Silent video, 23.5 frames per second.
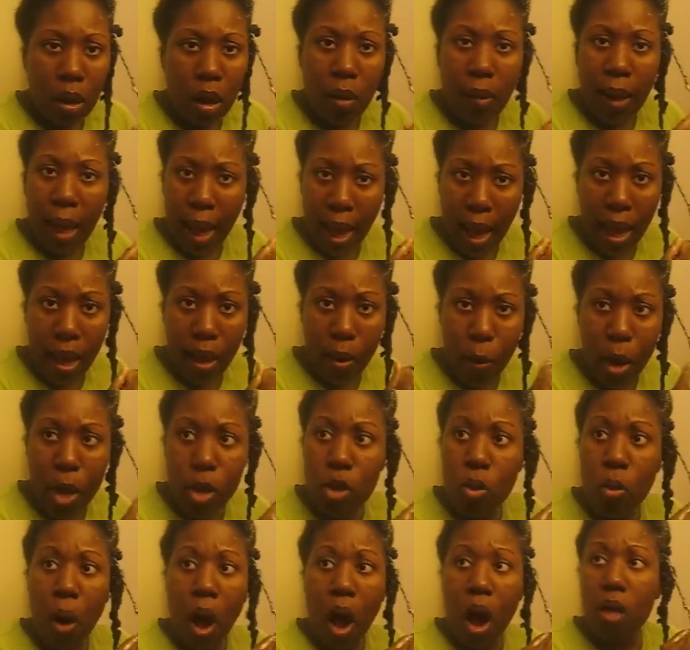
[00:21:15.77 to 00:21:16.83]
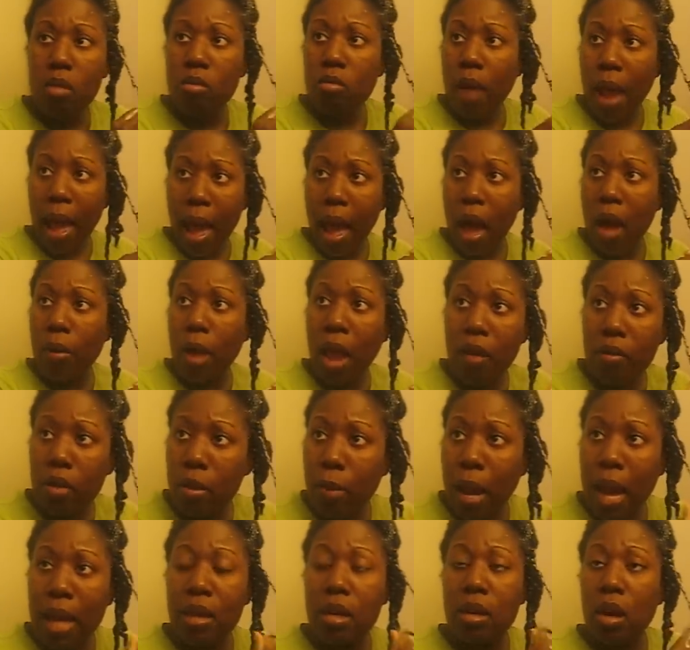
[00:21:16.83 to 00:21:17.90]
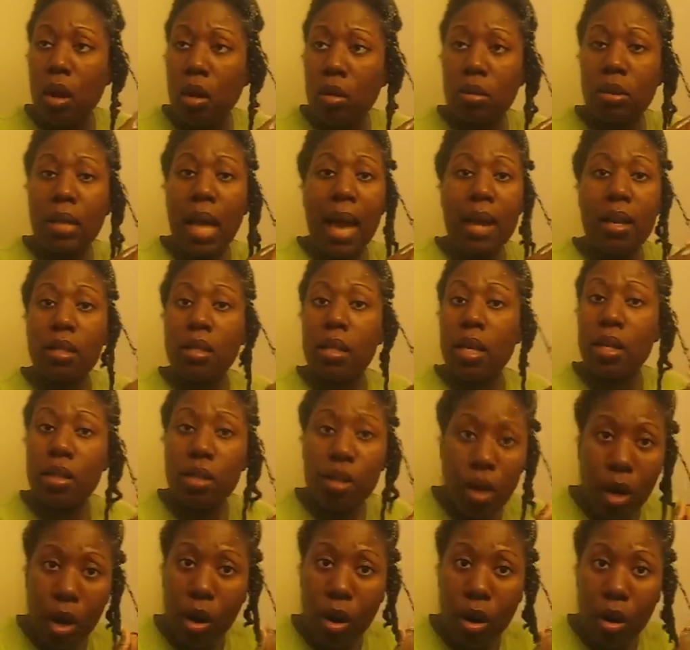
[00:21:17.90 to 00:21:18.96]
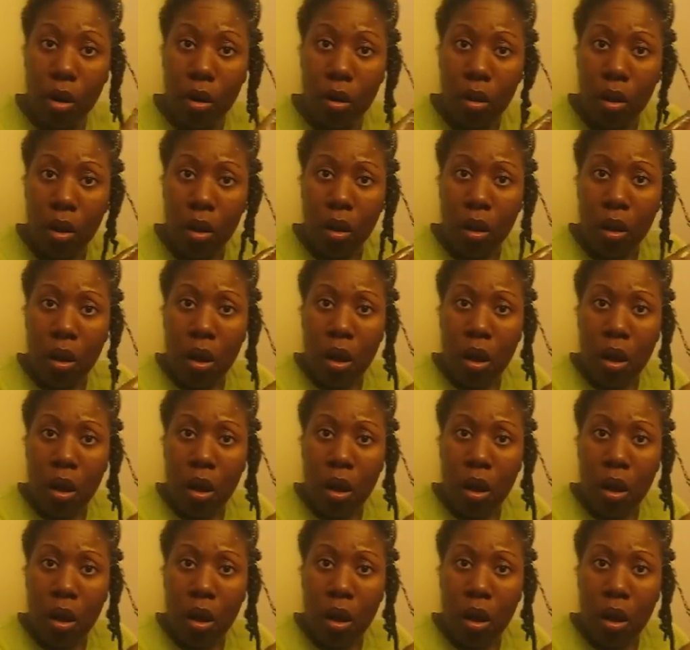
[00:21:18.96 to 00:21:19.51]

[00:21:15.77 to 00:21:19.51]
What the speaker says: Okay, when you are around, everybody knows that is his girl.